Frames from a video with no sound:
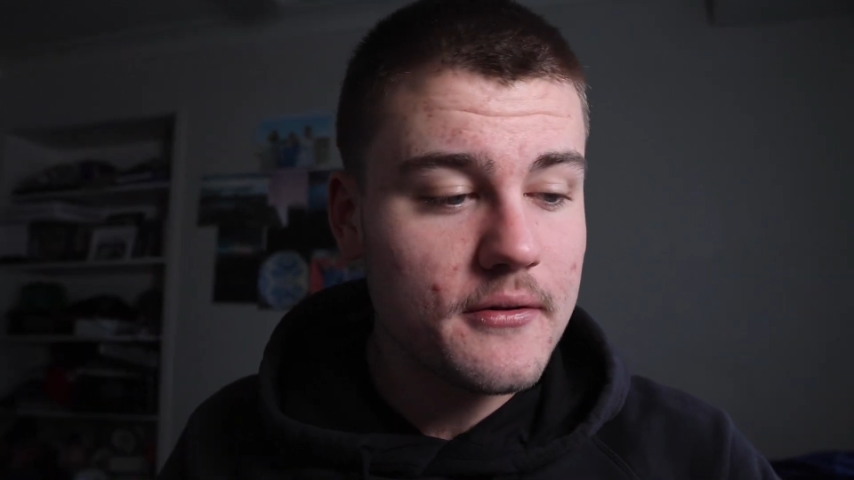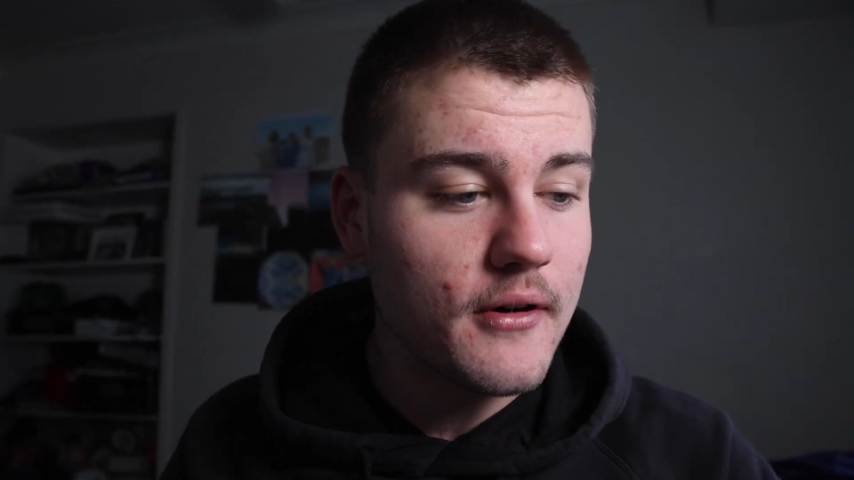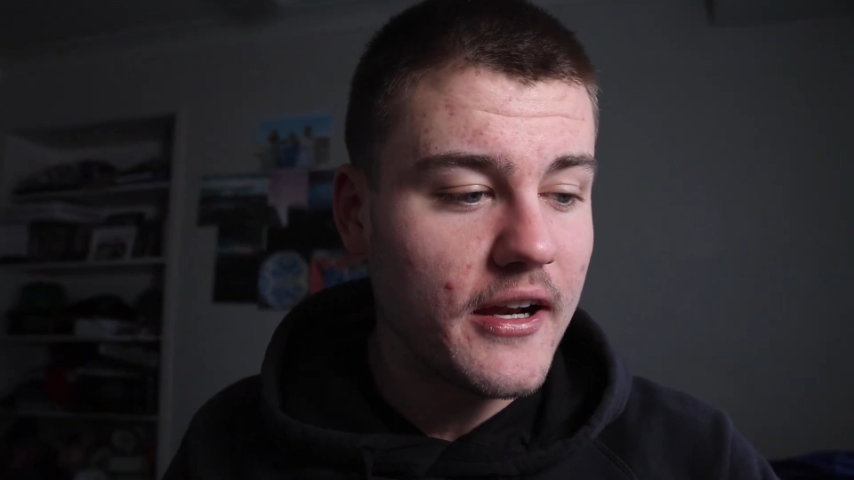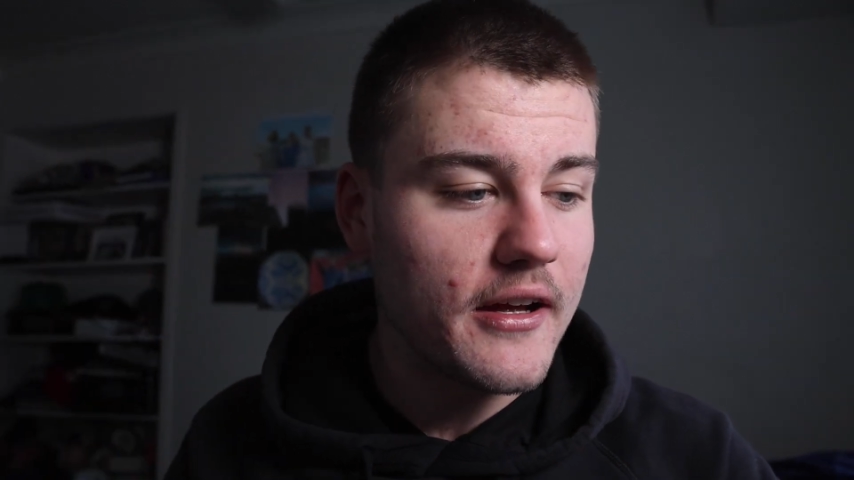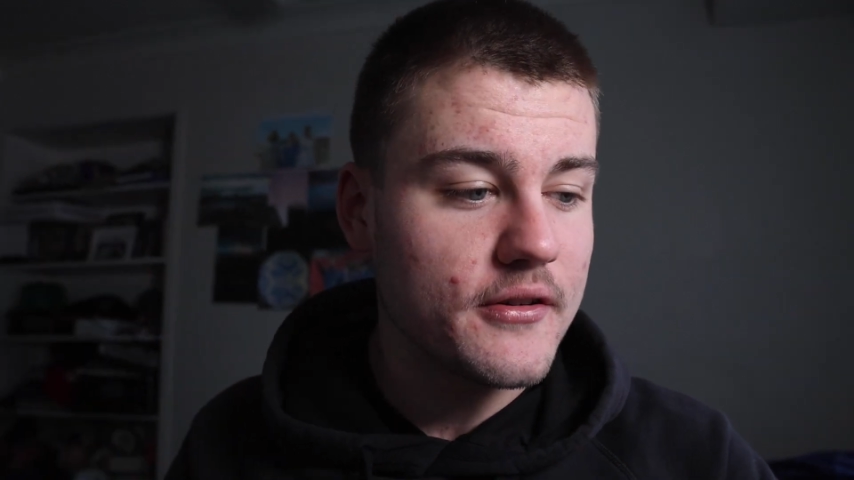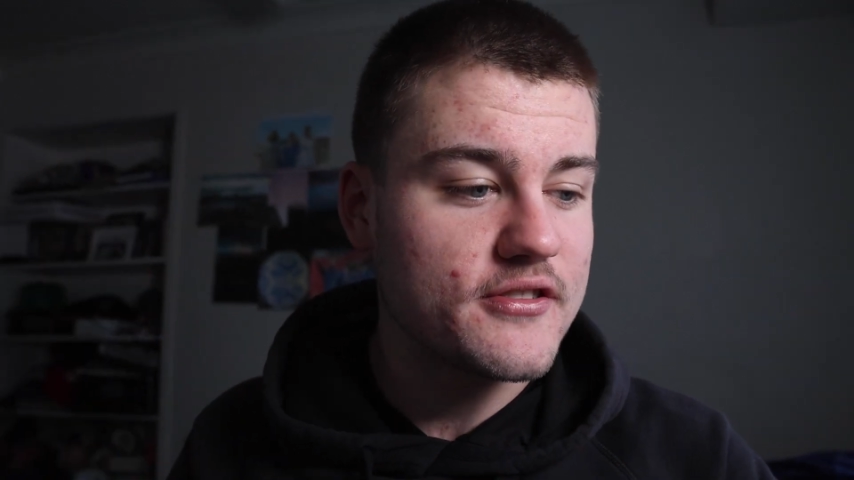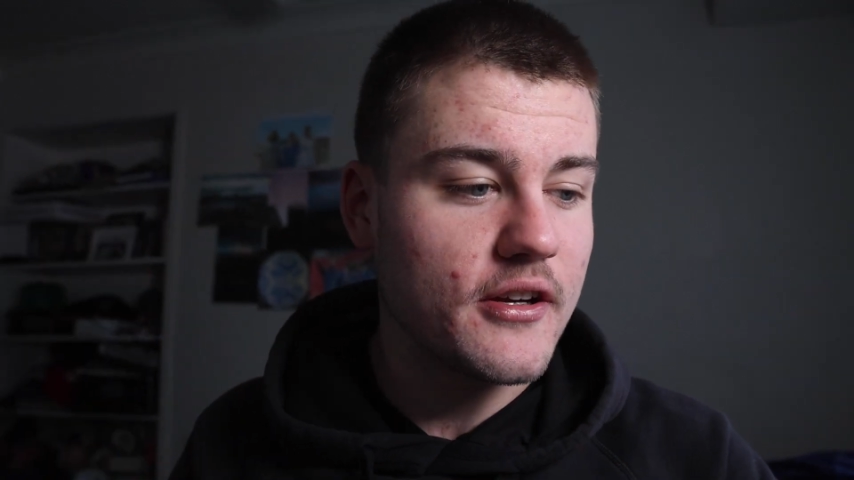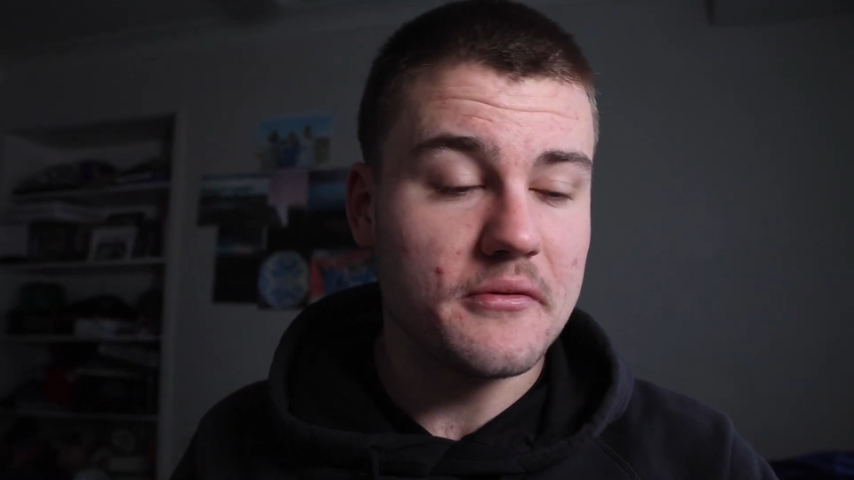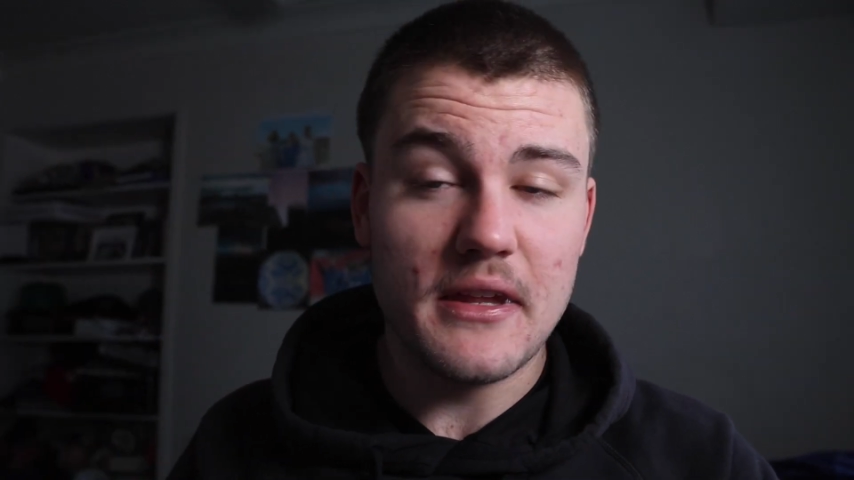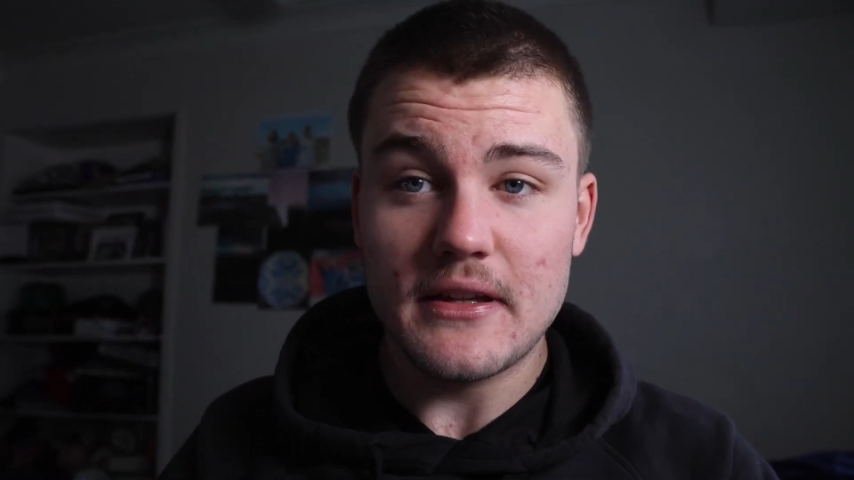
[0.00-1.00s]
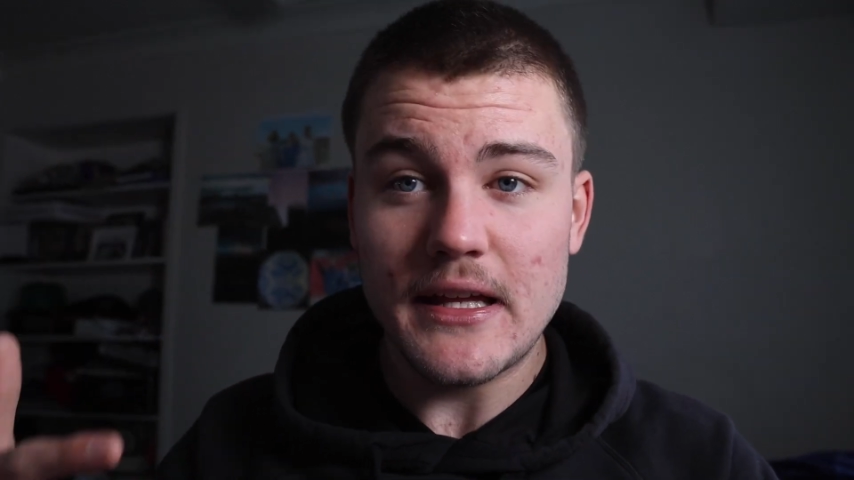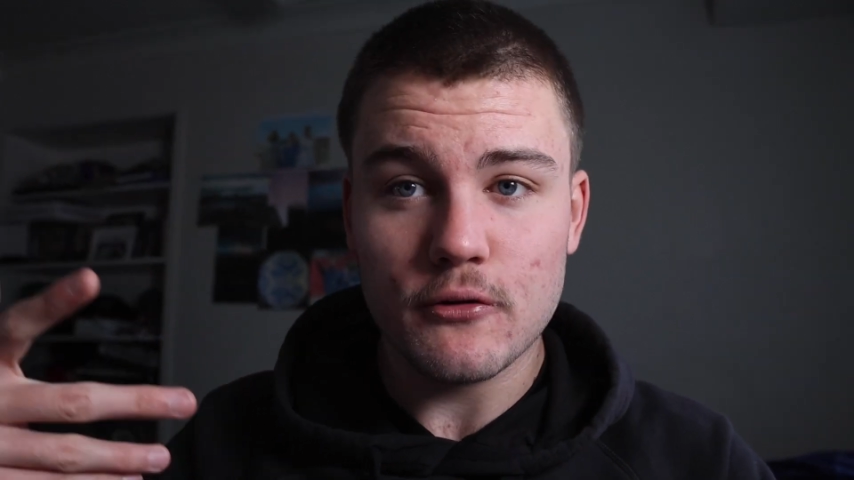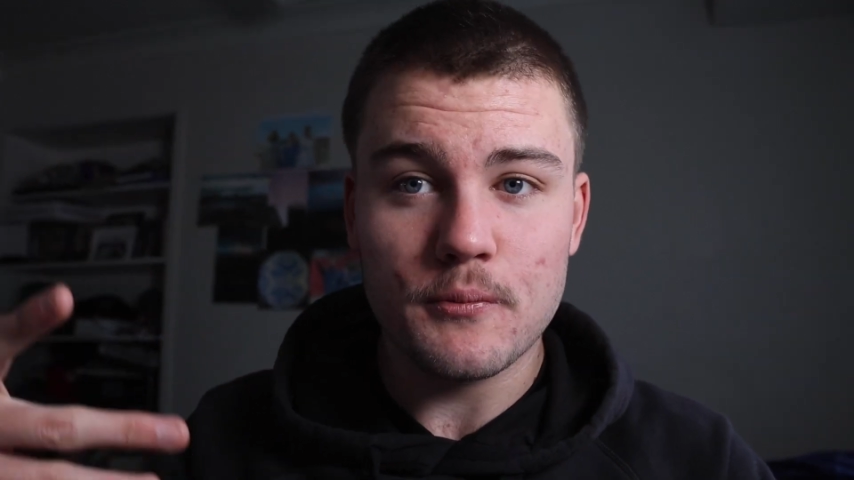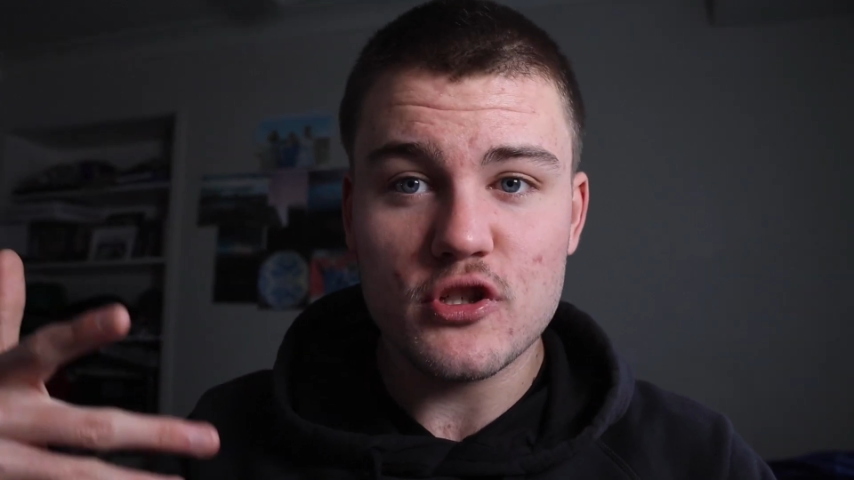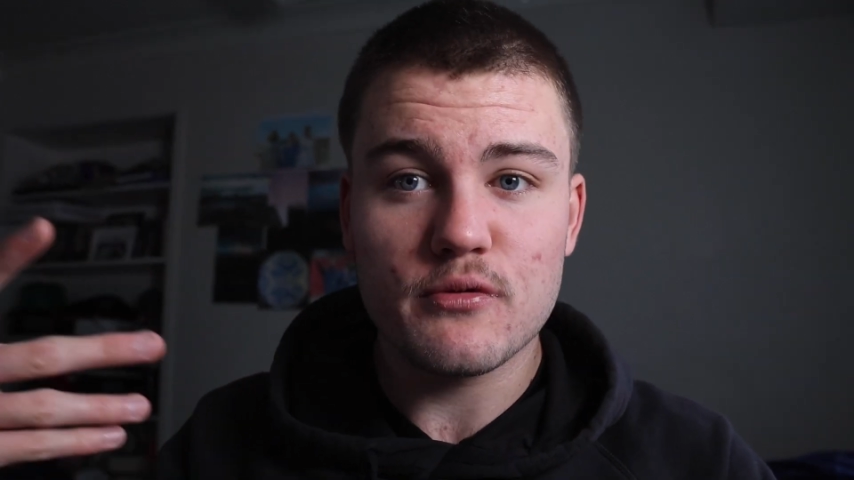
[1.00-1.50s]
right now, so that's
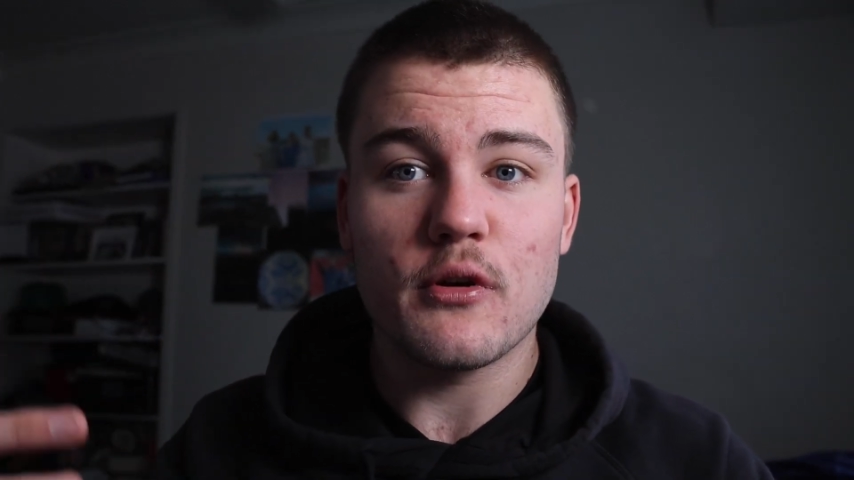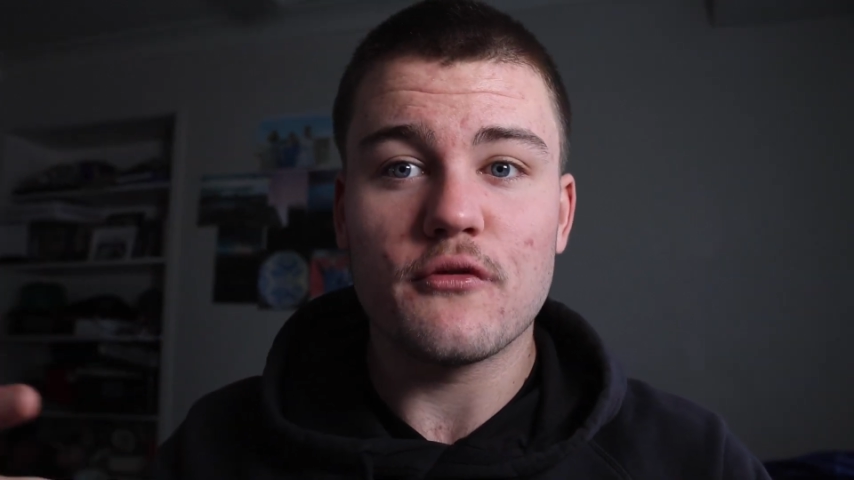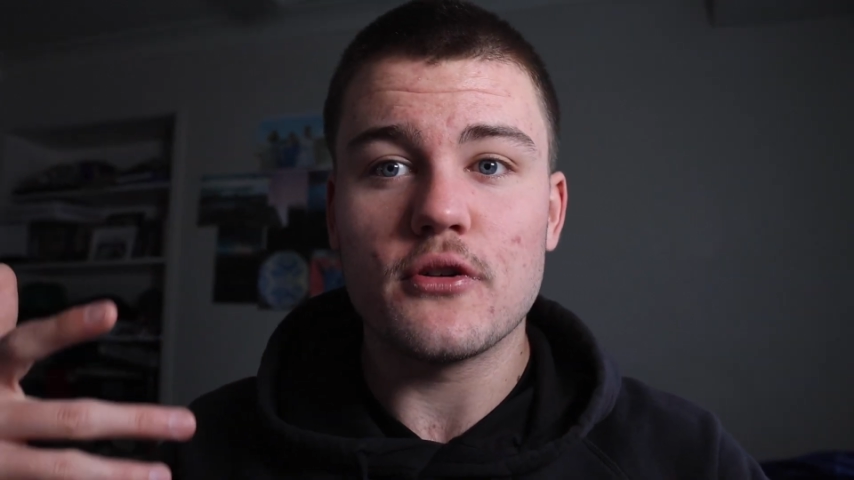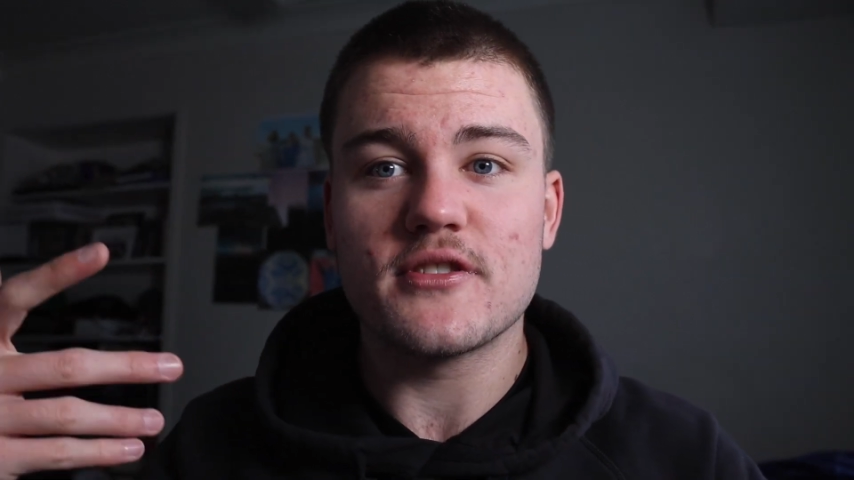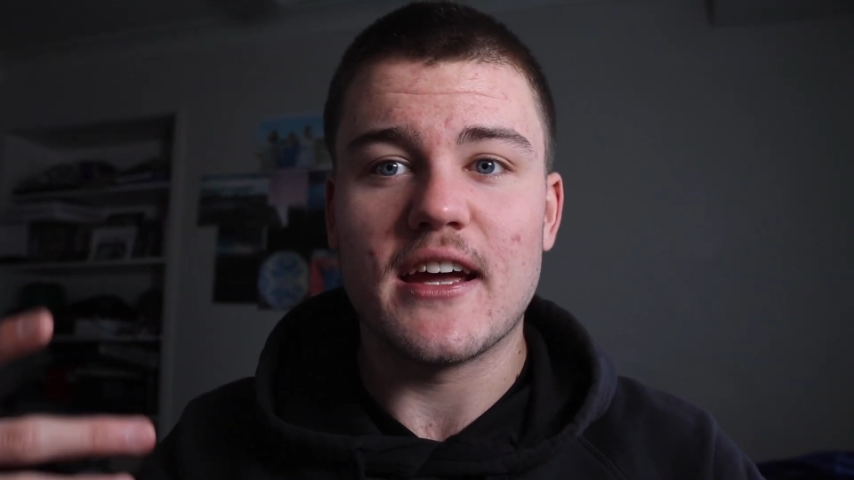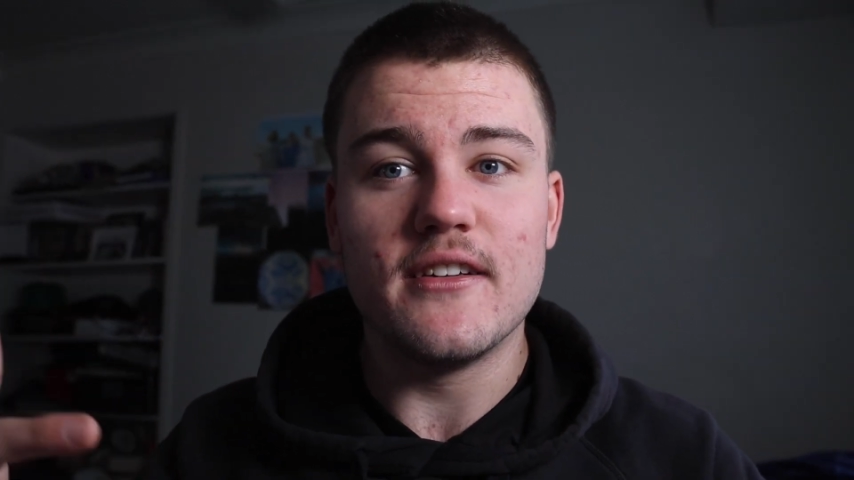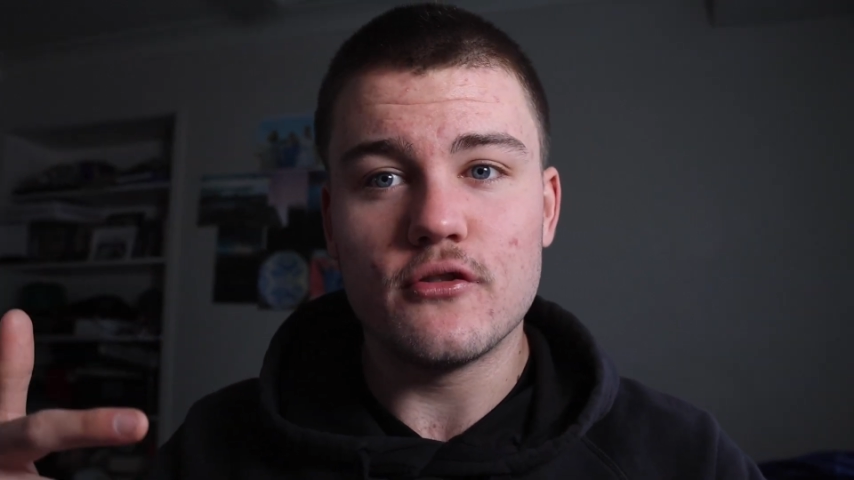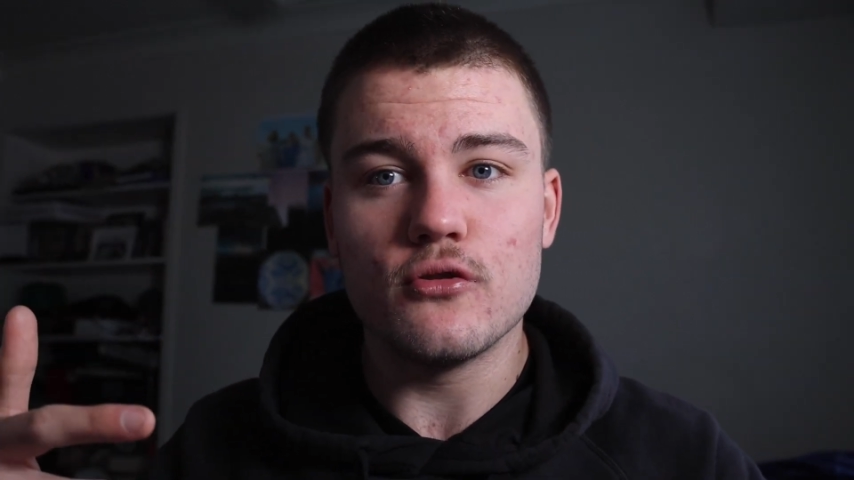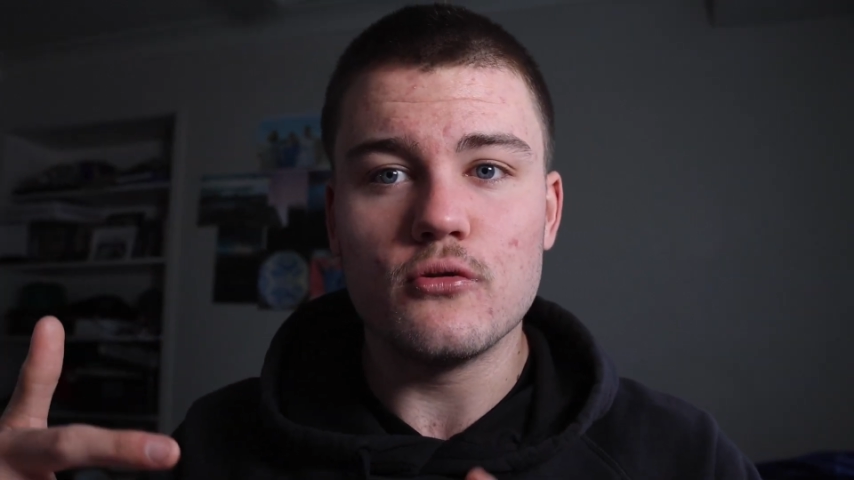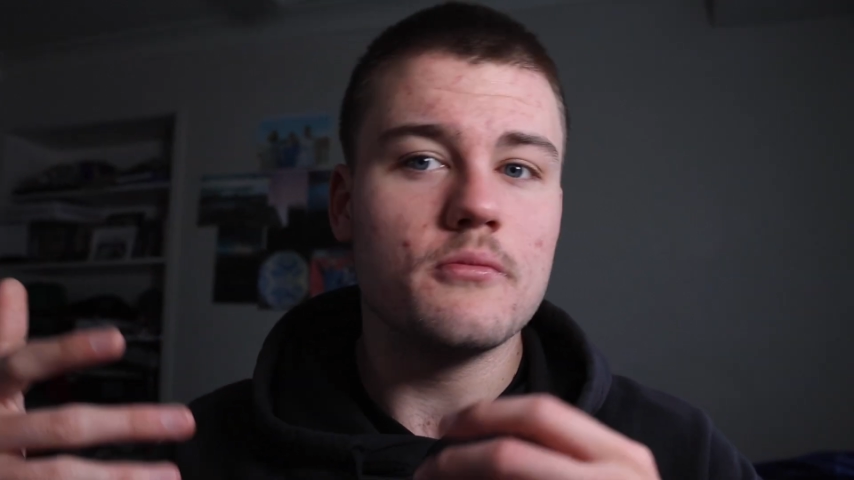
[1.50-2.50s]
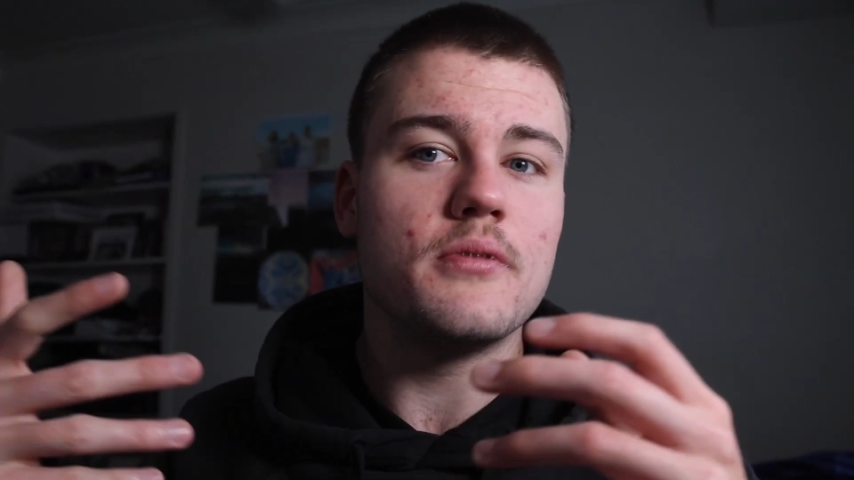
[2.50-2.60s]
what picture profiles can do.